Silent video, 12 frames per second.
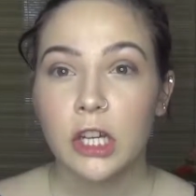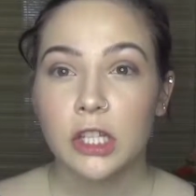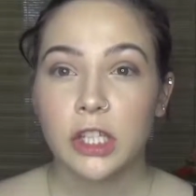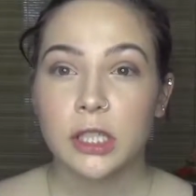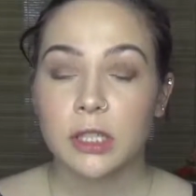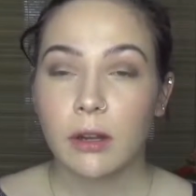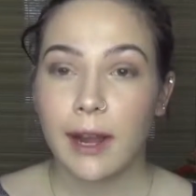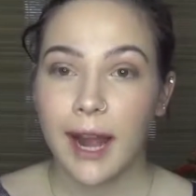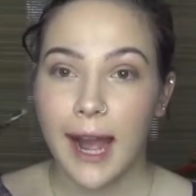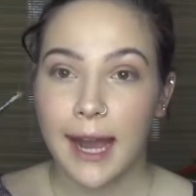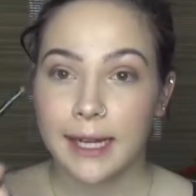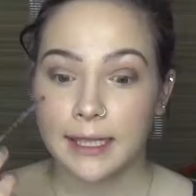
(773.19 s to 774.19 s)
just so it
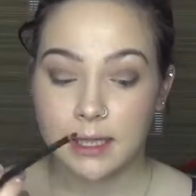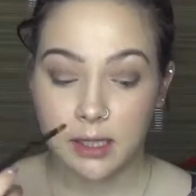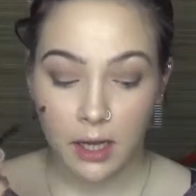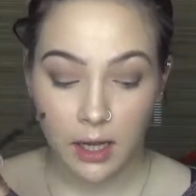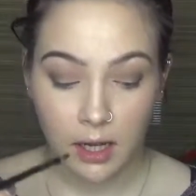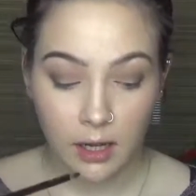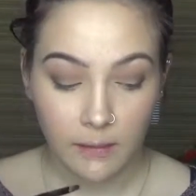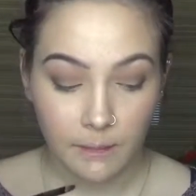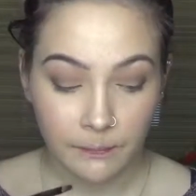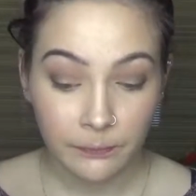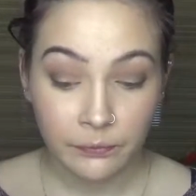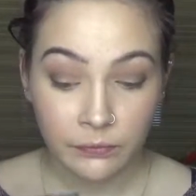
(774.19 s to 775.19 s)
has
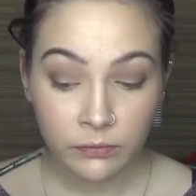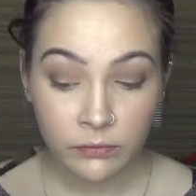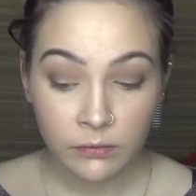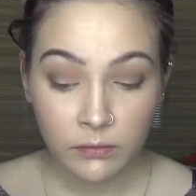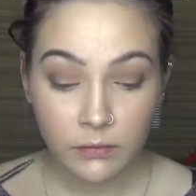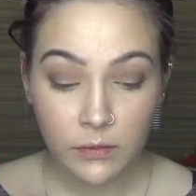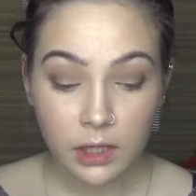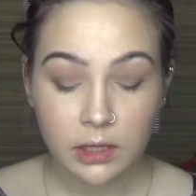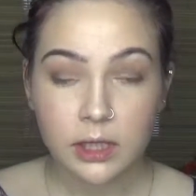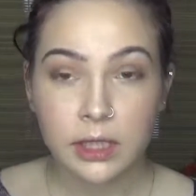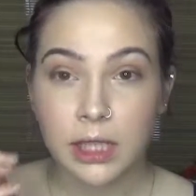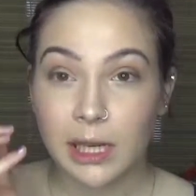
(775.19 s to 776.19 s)

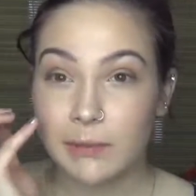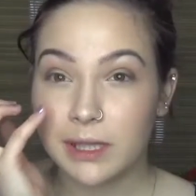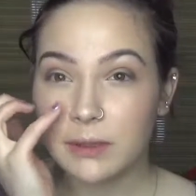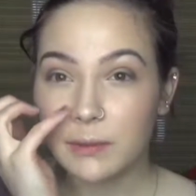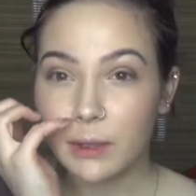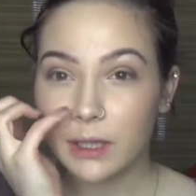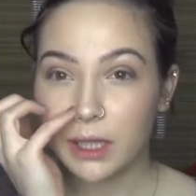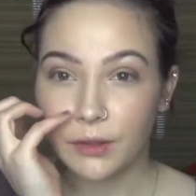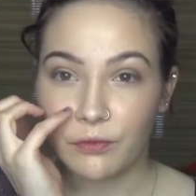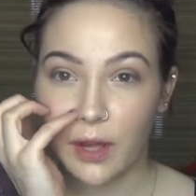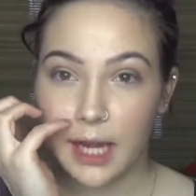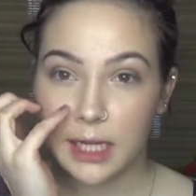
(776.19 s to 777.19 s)
the same smoky
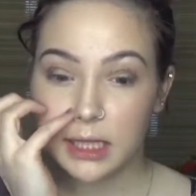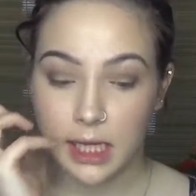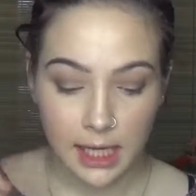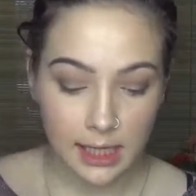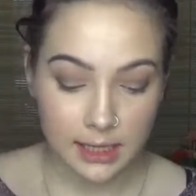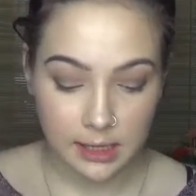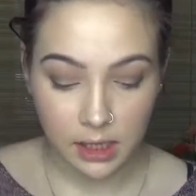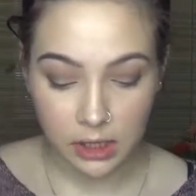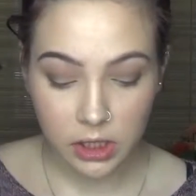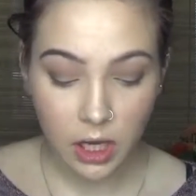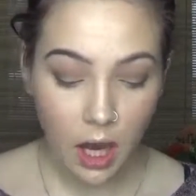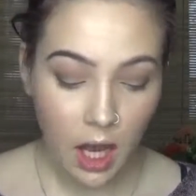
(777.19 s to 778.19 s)
effect as the
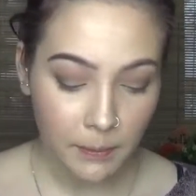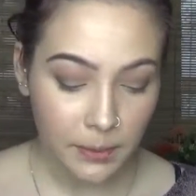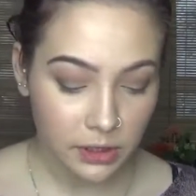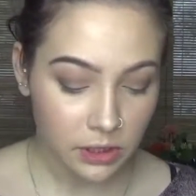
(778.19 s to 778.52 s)
top.